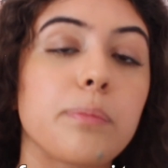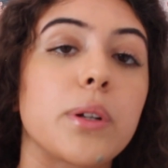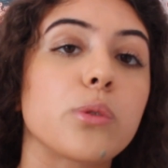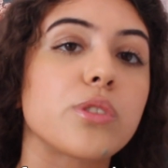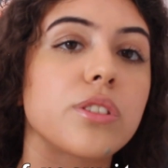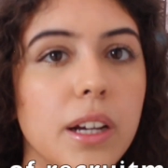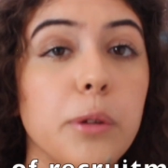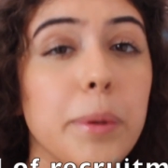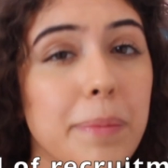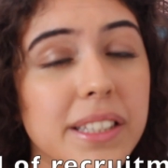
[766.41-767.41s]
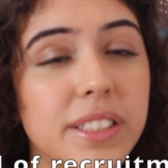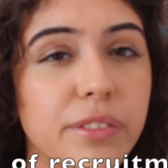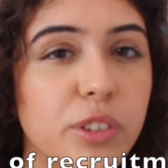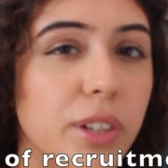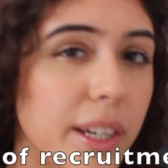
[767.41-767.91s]
but also it would be best
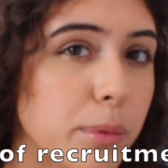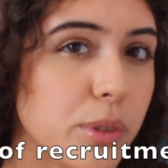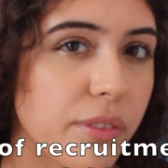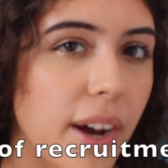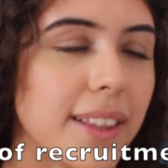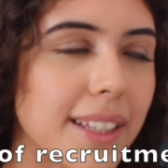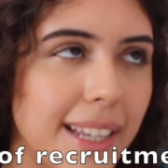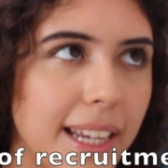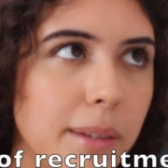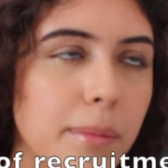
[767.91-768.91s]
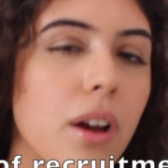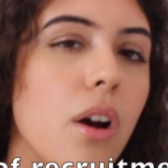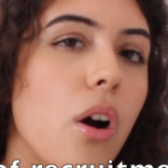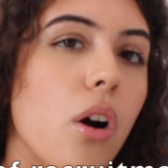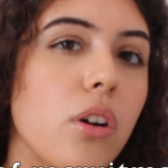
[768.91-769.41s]
if you're able to find the name
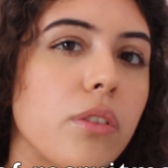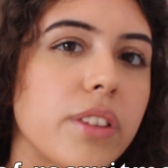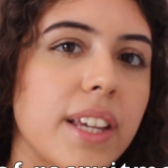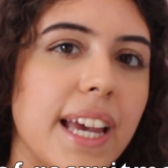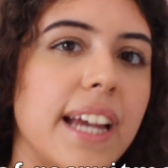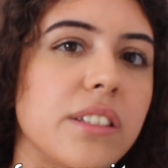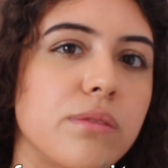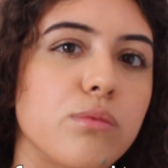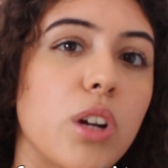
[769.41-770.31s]
of the head